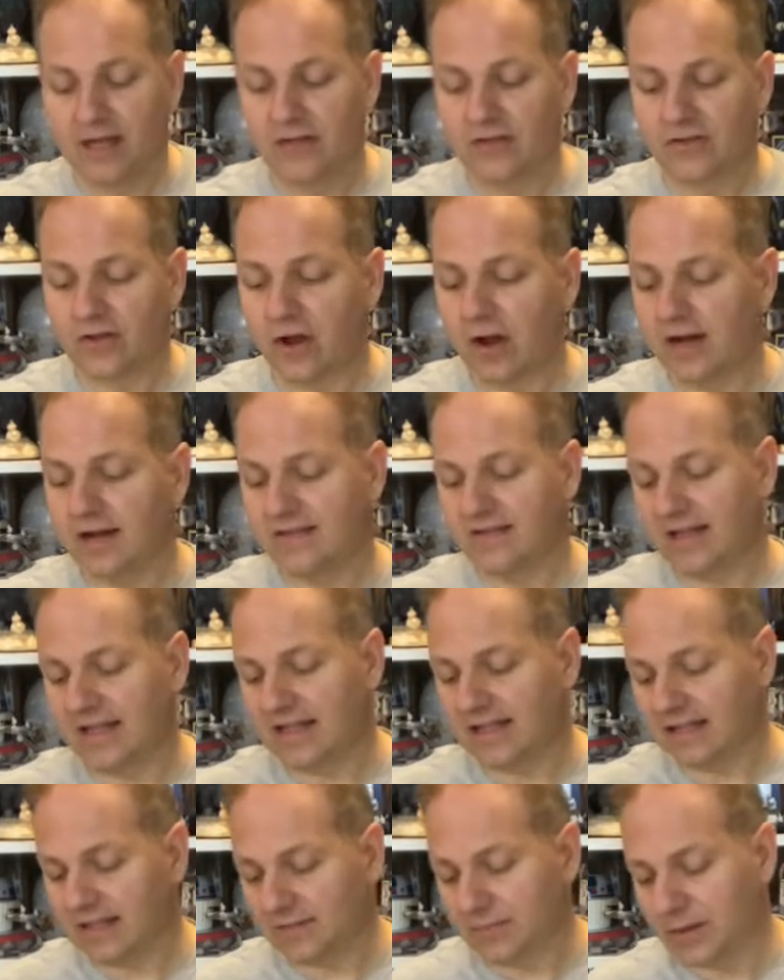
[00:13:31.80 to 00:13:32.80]
sorry to say
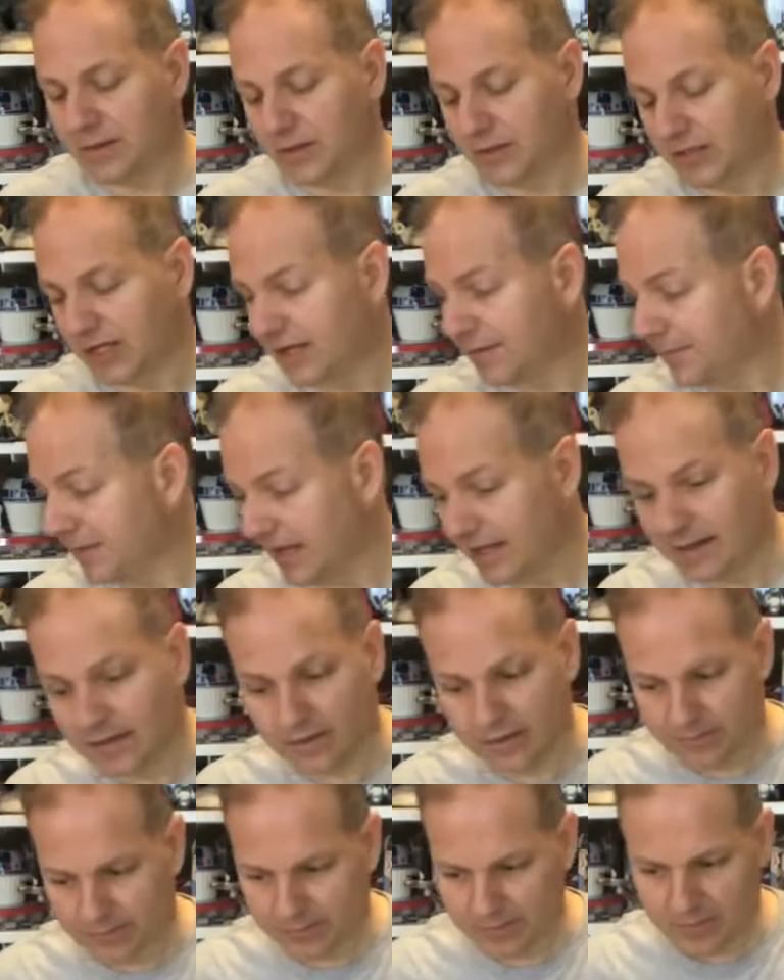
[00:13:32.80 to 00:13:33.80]
that. That's my only complaint.
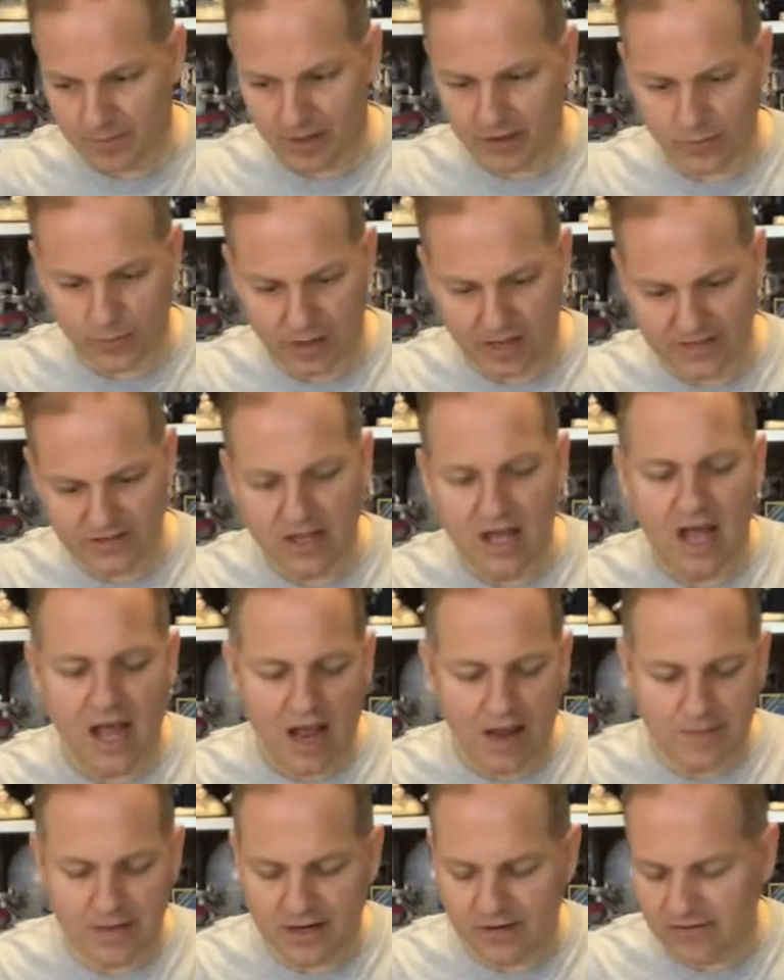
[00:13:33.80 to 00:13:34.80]
Otherwise,
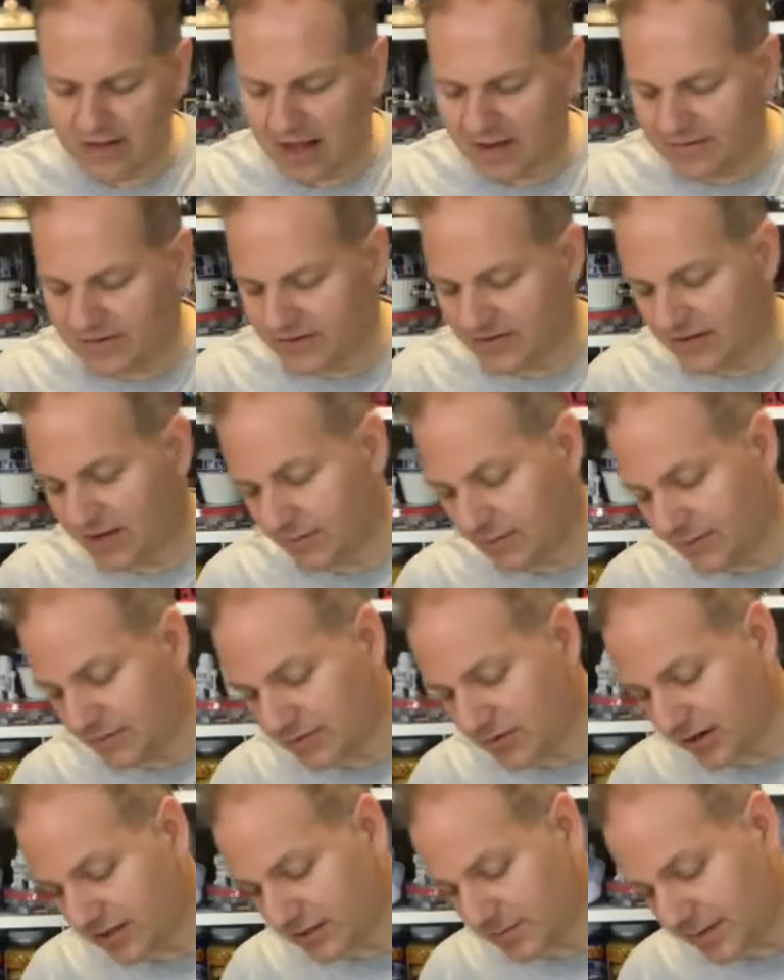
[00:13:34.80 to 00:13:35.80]
I mean, as obviously we've
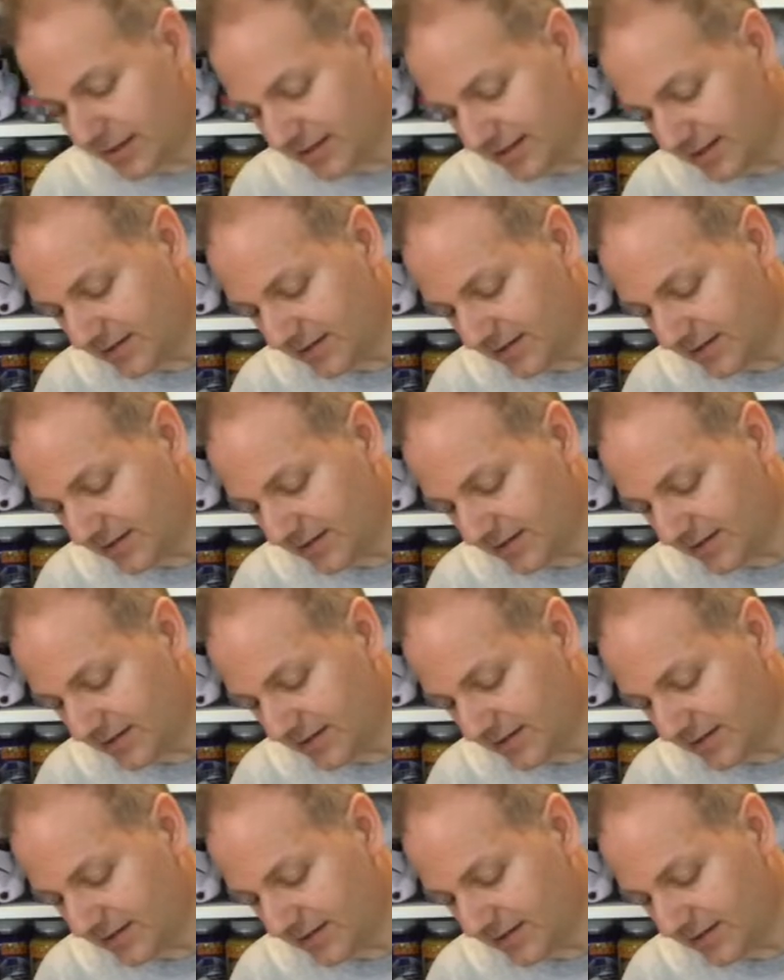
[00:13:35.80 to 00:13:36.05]
talked about